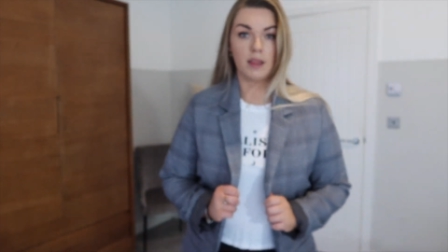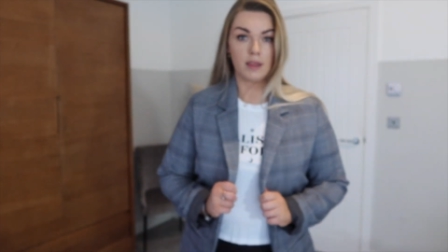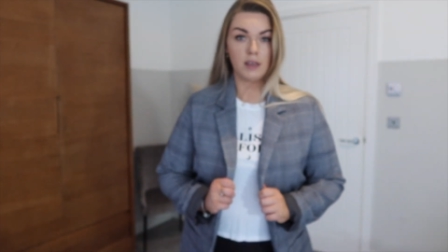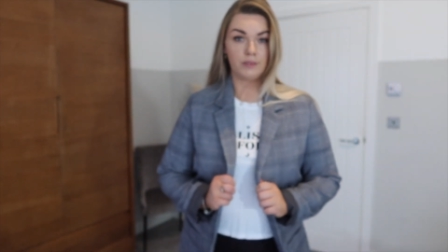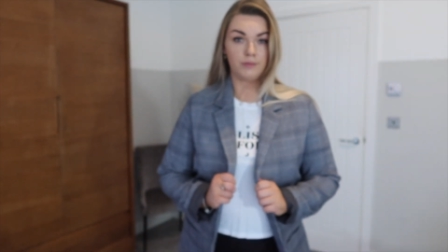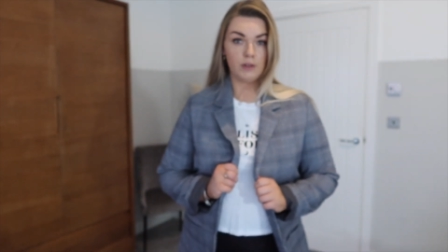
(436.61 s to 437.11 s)

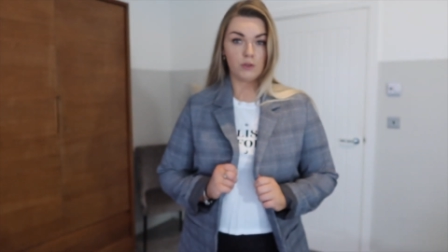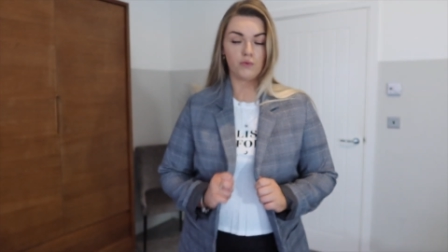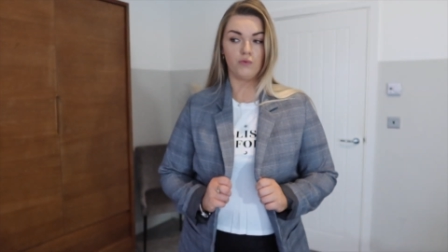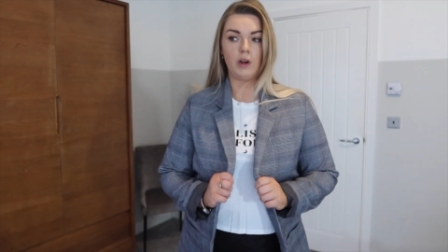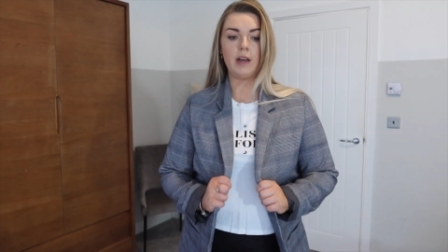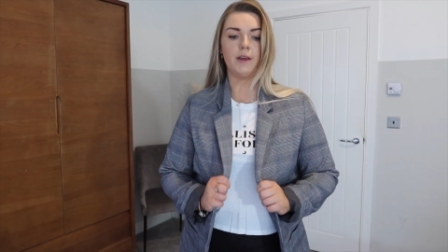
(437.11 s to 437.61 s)
This feels
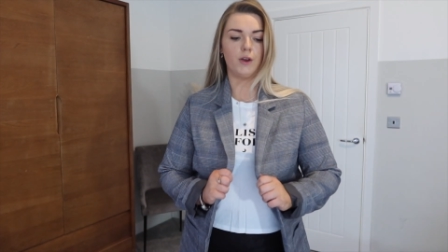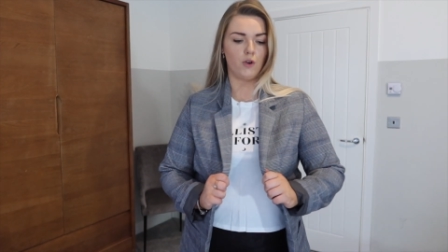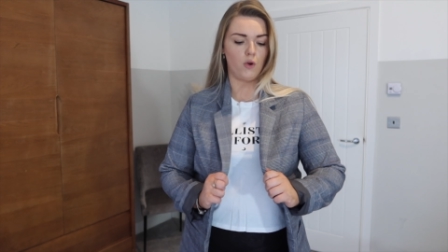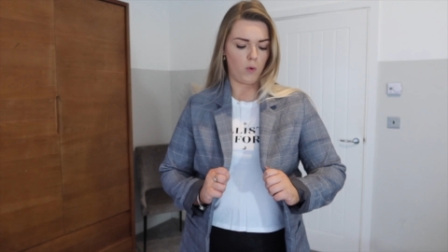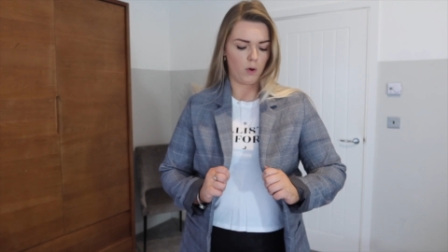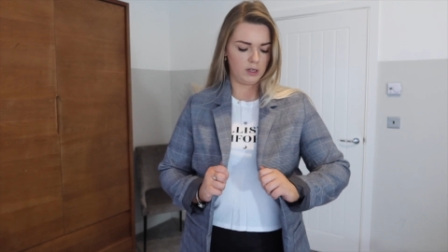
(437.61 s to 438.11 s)
really
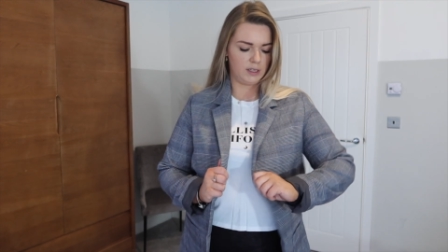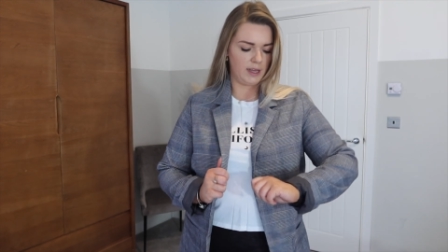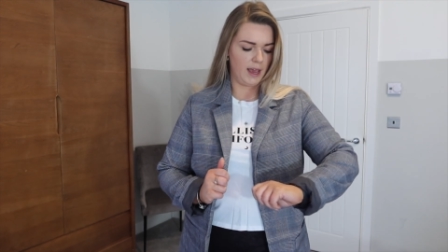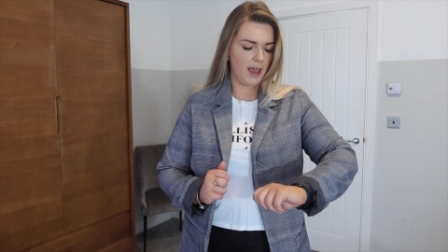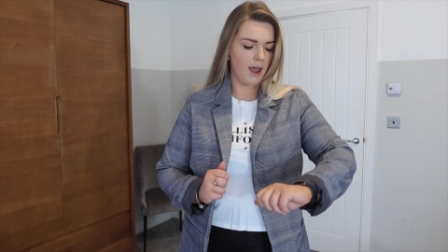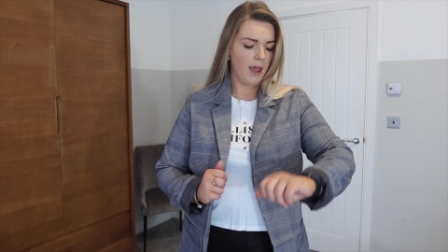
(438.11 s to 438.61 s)
good
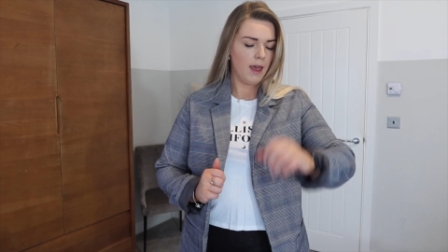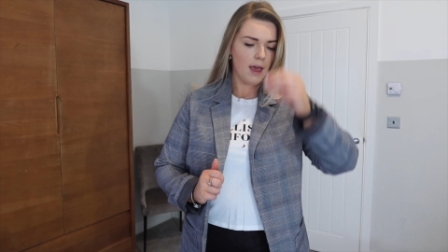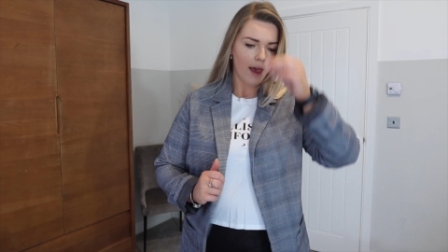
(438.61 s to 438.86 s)
quality.